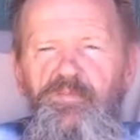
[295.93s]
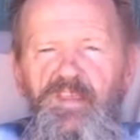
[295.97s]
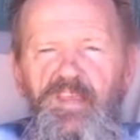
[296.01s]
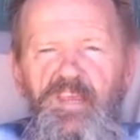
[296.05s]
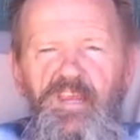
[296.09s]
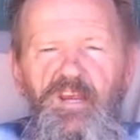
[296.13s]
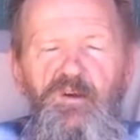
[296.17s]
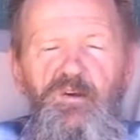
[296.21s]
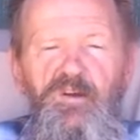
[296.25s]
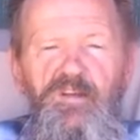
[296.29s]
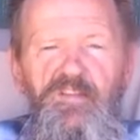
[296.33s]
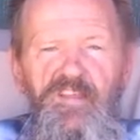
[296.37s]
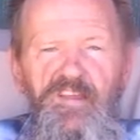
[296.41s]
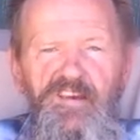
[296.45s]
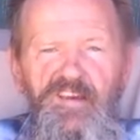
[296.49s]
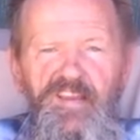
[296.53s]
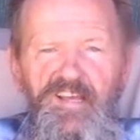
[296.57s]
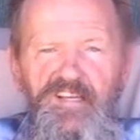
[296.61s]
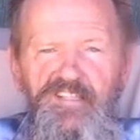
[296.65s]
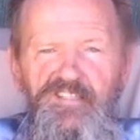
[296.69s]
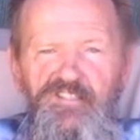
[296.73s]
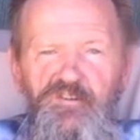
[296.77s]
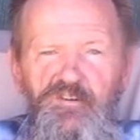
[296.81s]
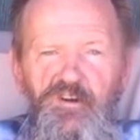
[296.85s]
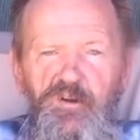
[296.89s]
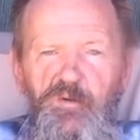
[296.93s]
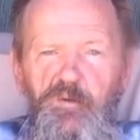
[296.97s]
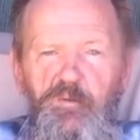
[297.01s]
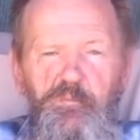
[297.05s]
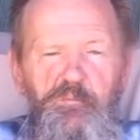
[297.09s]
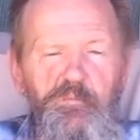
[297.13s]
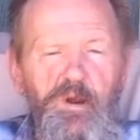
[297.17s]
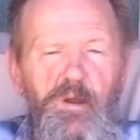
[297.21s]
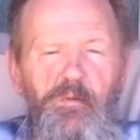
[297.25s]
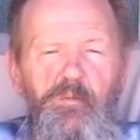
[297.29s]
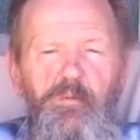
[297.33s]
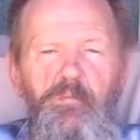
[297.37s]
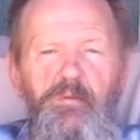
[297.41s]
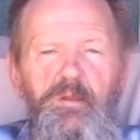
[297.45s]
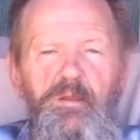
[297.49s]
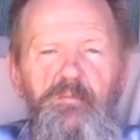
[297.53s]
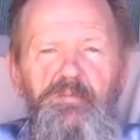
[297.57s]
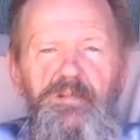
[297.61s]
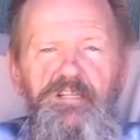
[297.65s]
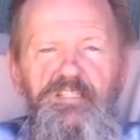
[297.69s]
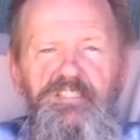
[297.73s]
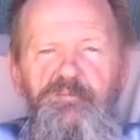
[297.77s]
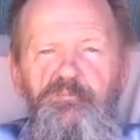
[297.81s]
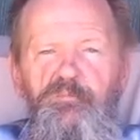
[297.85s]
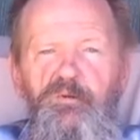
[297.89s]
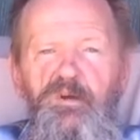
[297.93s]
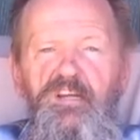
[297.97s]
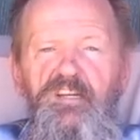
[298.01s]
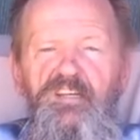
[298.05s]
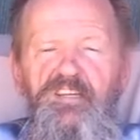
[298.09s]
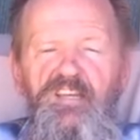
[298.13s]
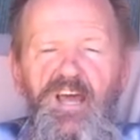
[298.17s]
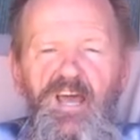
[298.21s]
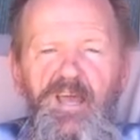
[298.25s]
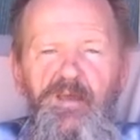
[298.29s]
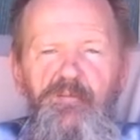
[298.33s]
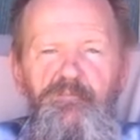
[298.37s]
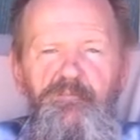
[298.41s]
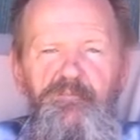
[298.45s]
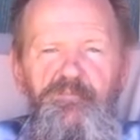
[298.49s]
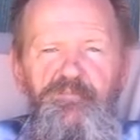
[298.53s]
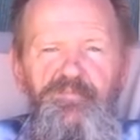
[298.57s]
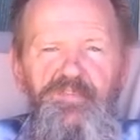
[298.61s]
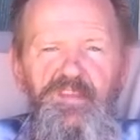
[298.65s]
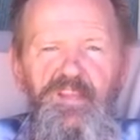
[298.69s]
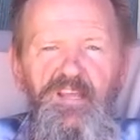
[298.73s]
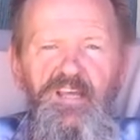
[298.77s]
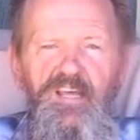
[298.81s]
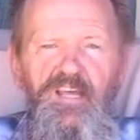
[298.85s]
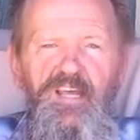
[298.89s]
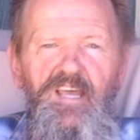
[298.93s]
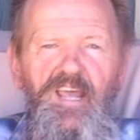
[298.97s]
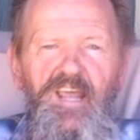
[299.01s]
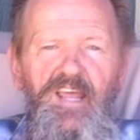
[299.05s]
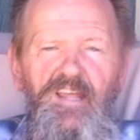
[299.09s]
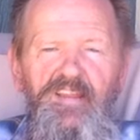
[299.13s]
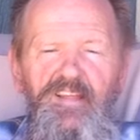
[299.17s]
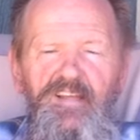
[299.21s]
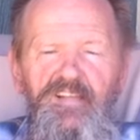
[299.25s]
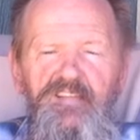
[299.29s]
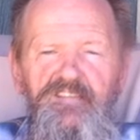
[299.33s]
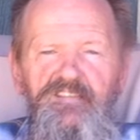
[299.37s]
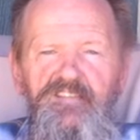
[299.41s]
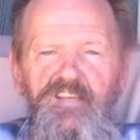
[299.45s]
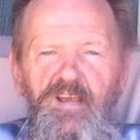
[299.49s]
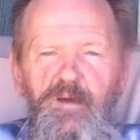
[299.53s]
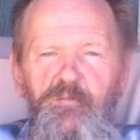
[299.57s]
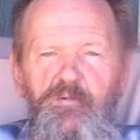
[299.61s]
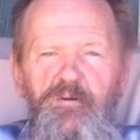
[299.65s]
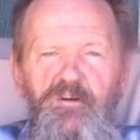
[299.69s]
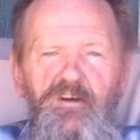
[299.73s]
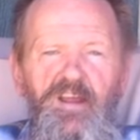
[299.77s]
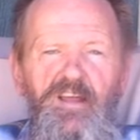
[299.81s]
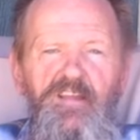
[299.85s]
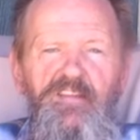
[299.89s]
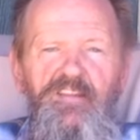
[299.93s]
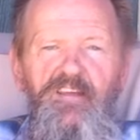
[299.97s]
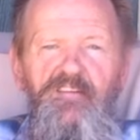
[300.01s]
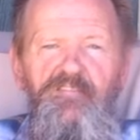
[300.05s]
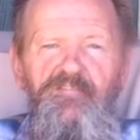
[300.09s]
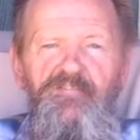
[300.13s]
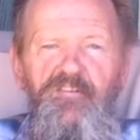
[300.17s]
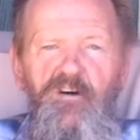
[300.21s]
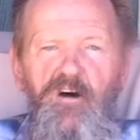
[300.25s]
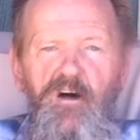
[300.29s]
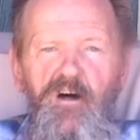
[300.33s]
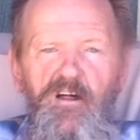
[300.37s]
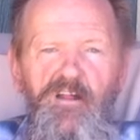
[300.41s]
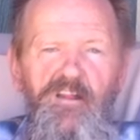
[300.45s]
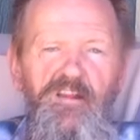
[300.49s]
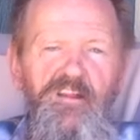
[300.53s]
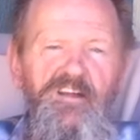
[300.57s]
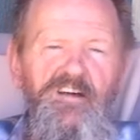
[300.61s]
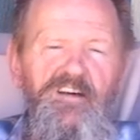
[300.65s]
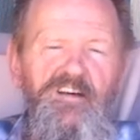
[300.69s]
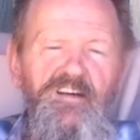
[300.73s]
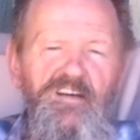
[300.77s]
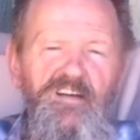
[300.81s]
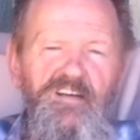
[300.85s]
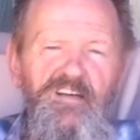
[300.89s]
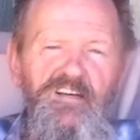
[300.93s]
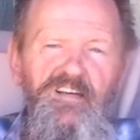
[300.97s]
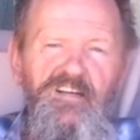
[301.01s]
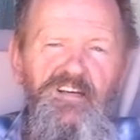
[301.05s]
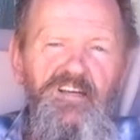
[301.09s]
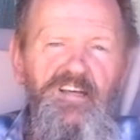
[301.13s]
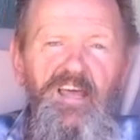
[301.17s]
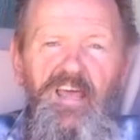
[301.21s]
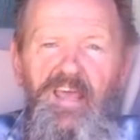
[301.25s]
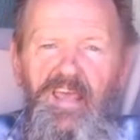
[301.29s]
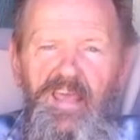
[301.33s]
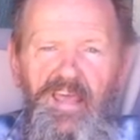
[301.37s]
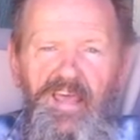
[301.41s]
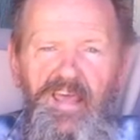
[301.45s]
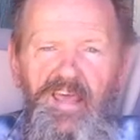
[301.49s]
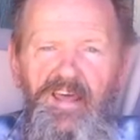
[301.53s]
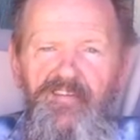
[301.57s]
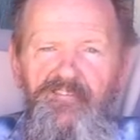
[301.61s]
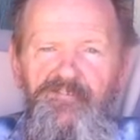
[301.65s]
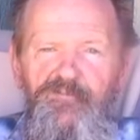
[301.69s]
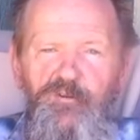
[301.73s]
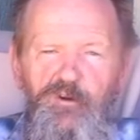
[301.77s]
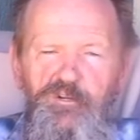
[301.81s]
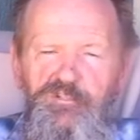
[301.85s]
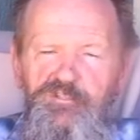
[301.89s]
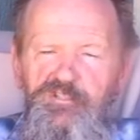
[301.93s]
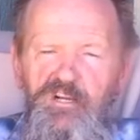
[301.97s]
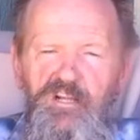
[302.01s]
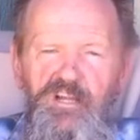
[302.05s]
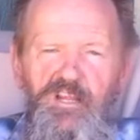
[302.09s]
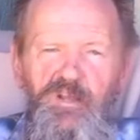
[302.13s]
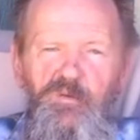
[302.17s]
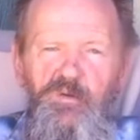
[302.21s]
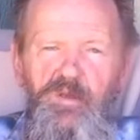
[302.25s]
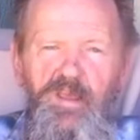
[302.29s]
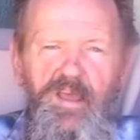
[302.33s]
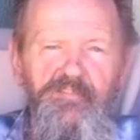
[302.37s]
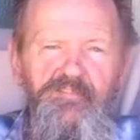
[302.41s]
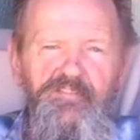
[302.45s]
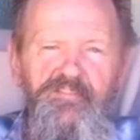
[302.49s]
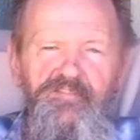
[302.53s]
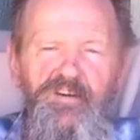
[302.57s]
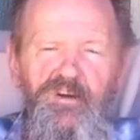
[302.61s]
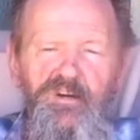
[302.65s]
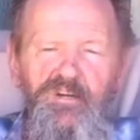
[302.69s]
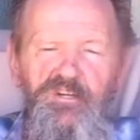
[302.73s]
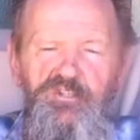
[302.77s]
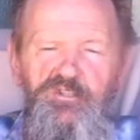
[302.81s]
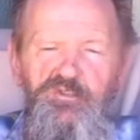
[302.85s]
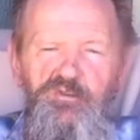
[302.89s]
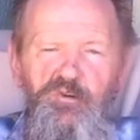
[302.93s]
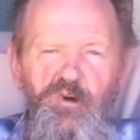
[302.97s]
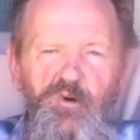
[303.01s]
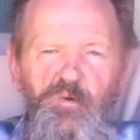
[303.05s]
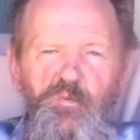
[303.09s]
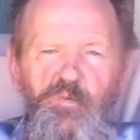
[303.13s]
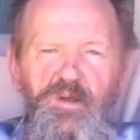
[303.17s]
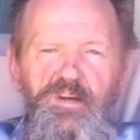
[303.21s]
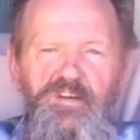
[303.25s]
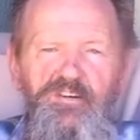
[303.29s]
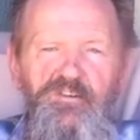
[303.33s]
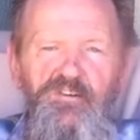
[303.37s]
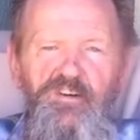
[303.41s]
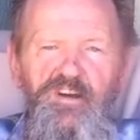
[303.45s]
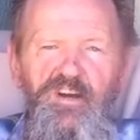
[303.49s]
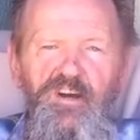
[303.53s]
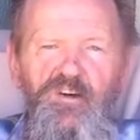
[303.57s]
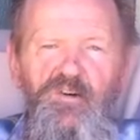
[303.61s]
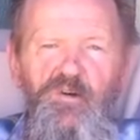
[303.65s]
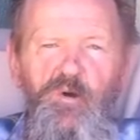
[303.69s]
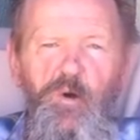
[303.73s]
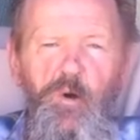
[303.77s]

Here in the desert, it would probably be springtime, and then summer, and then fall. And fortunately, we have a very short winter here,